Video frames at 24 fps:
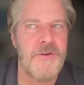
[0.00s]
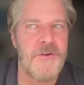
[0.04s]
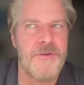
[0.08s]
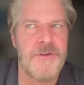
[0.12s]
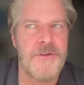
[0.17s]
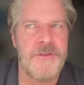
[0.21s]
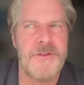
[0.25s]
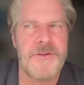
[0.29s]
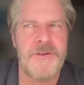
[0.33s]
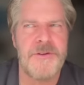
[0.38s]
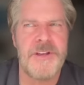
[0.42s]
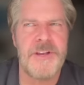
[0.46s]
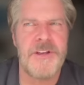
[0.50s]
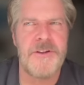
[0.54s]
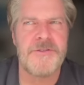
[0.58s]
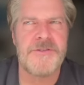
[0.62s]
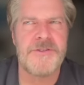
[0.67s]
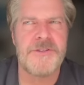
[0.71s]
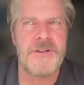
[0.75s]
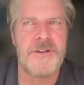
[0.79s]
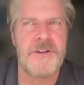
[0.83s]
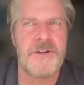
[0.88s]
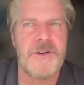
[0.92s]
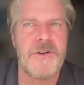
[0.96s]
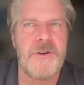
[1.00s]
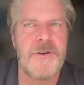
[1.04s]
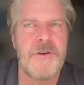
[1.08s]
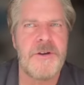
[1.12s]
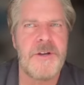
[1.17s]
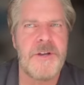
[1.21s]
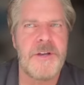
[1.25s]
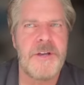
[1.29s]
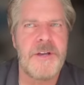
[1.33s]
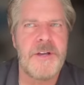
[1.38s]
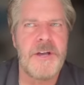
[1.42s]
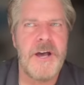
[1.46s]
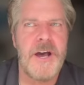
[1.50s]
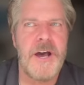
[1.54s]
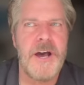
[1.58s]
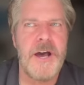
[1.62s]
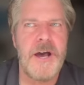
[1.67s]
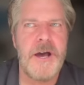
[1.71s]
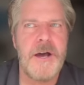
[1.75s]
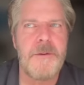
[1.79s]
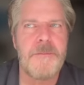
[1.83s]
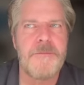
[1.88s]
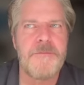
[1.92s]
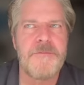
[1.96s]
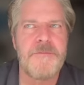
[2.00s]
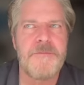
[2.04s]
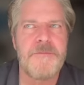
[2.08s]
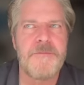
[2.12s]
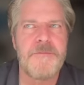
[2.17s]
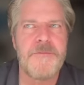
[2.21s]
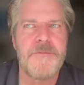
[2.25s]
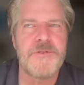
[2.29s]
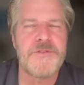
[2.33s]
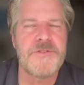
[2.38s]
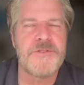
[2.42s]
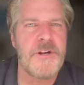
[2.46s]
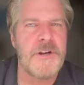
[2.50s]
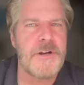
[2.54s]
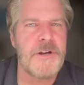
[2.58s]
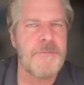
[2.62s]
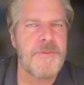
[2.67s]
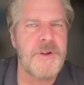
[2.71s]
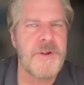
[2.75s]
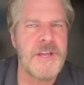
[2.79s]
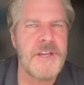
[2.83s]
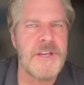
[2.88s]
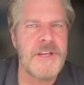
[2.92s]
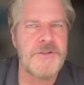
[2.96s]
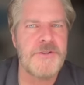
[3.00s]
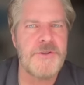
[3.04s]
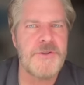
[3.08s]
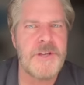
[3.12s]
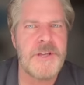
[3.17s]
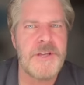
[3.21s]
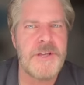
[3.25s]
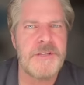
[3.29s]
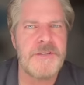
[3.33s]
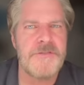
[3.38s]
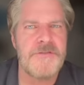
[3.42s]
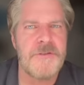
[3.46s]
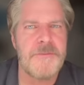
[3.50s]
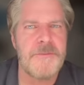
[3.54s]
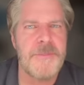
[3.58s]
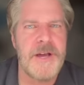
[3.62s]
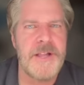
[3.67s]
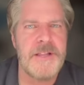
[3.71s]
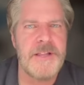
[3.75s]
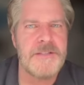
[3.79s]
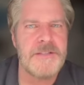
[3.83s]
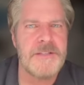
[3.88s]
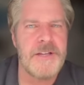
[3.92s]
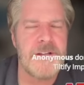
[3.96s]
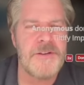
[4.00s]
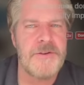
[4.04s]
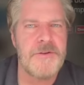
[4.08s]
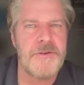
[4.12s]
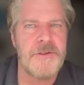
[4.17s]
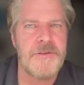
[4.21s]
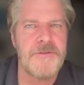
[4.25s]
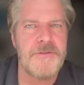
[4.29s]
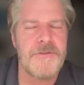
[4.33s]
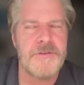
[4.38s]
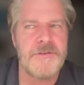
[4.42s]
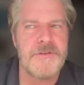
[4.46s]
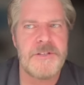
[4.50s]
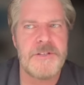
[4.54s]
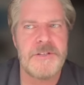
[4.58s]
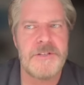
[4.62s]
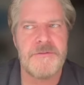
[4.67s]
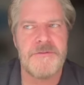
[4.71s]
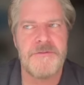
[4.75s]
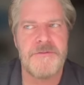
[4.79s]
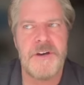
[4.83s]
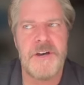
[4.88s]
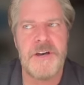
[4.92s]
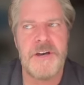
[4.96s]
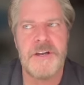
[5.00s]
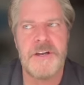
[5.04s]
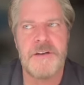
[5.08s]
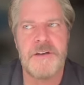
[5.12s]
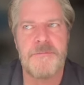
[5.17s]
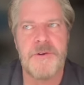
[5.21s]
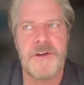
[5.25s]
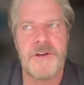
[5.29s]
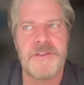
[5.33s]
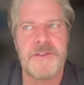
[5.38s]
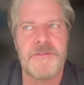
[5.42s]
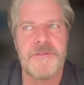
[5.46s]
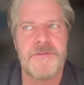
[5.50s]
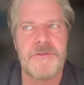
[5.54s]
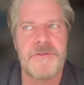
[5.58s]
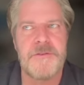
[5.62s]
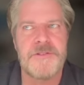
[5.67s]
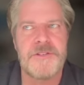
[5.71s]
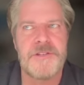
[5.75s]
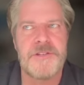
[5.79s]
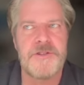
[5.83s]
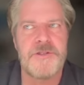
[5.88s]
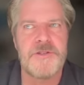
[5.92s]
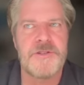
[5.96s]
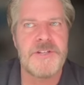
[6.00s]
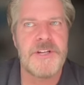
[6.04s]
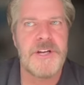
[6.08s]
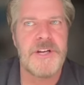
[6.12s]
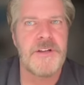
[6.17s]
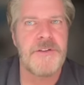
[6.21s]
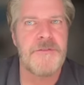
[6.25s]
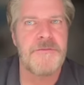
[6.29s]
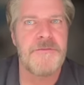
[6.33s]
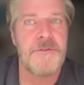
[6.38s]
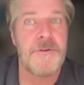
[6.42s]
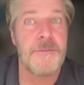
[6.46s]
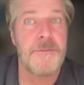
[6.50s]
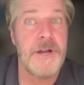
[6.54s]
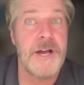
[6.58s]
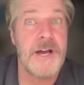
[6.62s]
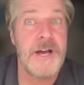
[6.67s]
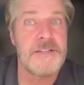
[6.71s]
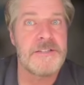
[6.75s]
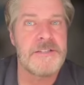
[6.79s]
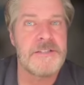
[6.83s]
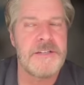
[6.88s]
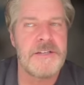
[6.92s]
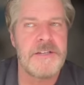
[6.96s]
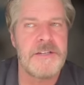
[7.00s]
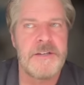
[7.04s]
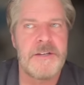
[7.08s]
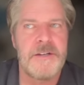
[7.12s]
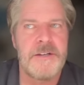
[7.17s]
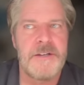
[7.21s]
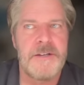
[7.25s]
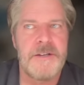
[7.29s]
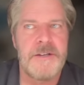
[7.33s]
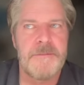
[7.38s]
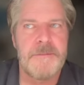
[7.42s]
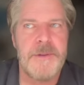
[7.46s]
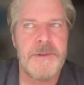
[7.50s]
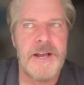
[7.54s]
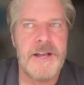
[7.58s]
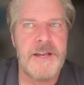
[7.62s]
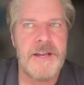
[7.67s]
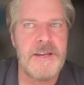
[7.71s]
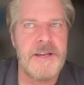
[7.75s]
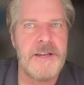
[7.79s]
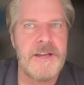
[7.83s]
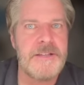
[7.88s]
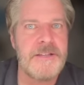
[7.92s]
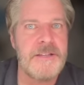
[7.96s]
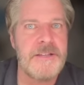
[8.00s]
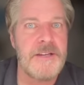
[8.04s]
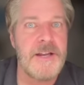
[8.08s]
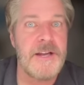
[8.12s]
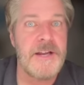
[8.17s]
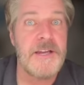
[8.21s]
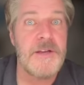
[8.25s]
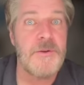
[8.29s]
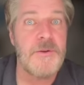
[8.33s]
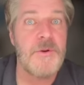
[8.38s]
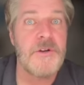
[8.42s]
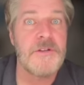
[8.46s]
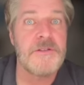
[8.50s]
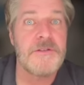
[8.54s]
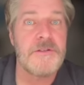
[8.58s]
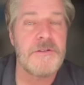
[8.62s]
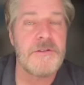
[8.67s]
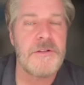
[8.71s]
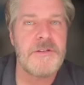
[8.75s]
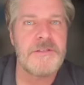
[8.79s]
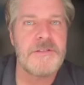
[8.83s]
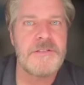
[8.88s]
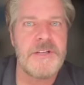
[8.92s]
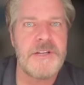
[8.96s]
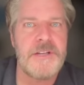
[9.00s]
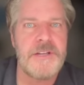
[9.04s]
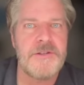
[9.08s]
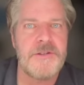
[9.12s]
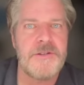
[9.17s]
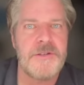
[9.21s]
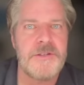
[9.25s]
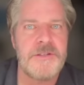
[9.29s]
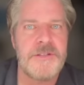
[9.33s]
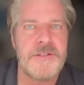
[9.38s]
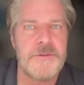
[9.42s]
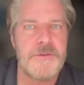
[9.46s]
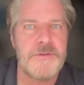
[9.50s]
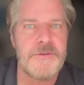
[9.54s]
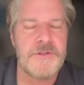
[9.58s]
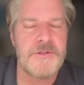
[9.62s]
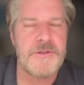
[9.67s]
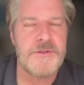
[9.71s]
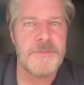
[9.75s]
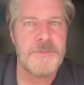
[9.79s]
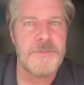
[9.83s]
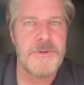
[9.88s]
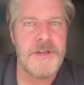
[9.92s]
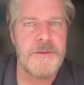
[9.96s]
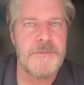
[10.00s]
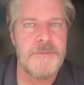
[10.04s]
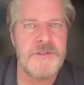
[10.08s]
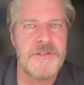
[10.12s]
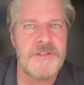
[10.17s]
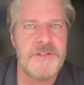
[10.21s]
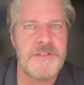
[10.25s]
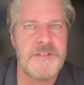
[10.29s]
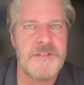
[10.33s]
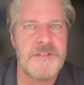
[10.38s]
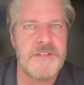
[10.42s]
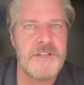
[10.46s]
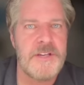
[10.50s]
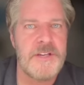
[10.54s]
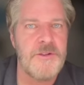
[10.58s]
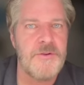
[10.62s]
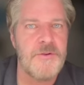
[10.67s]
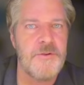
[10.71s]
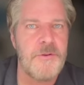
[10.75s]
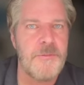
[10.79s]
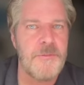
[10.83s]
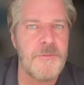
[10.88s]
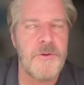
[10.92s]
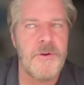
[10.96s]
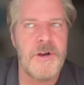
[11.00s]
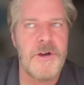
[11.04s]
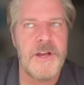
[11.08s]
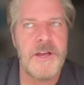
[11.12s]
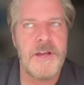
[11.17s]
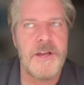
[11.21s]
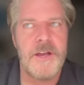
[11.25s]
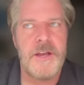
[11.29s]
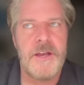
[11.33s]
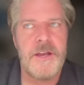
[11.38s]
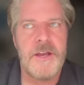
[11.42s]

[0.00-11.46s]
over 30 years ago. Um, first started bringing injured kids from Palestine during the first Intifada, brought the first injured child from Gaza back in 1991 to Los Angeles. He was a triple amputee, 10 year old boy,